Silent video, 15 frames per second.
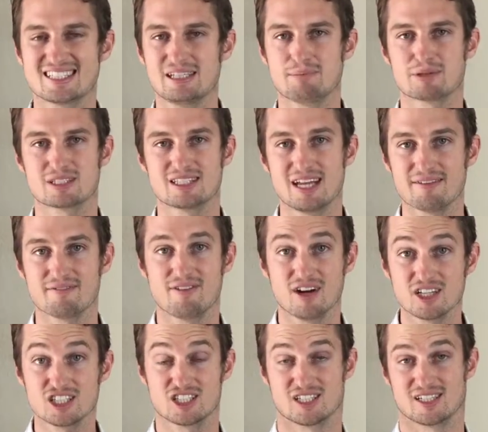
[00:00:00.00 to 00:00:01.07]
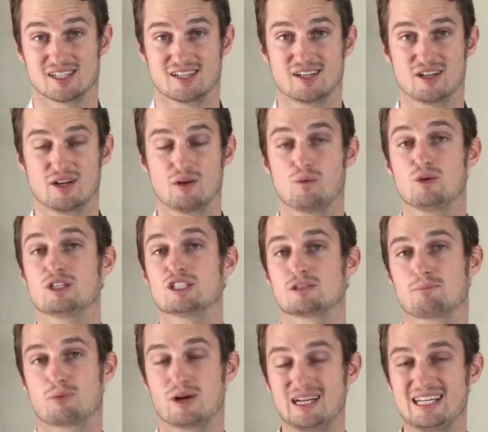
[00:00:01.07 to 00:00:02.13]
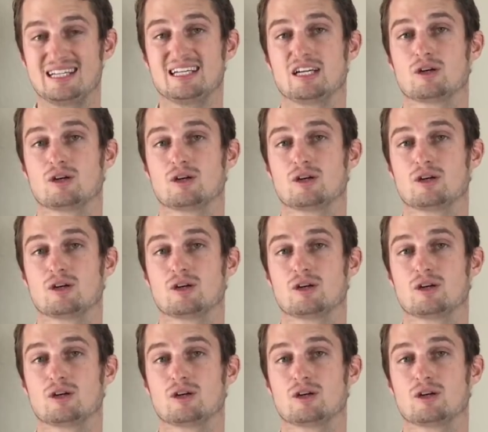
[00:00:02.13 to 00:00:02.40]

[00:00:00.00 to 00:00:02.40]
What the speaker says: 60% function, which is pretty